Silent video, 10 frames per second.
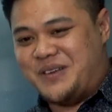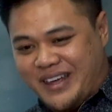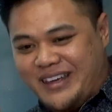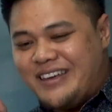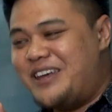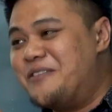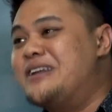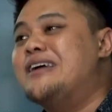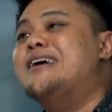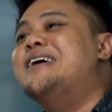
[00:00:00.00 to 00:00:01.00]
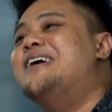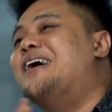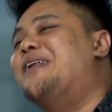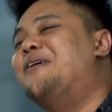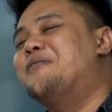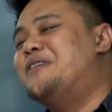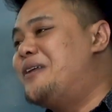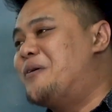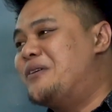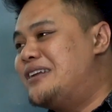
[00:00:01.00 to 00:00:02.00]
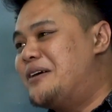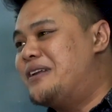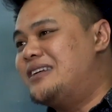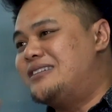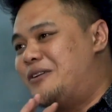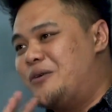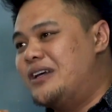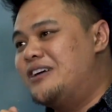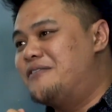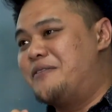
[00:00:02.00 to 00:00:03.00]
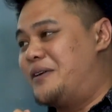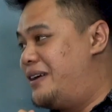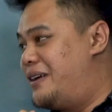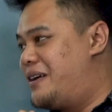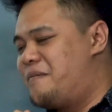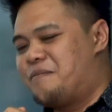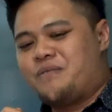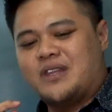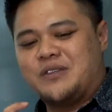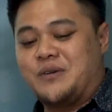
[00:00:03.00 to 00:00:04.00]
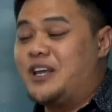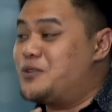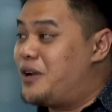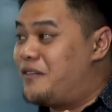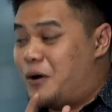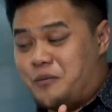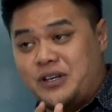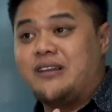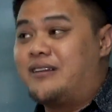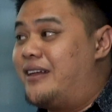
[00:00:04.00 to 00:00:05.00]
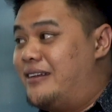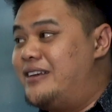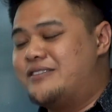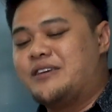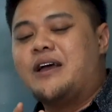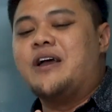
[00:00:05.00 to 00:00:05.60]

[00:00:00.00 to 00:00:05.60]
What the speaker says: Okay, even a lot of degree holder nowadays, they don't earn 5-figure income. Yeah. So that's one of the option, at least.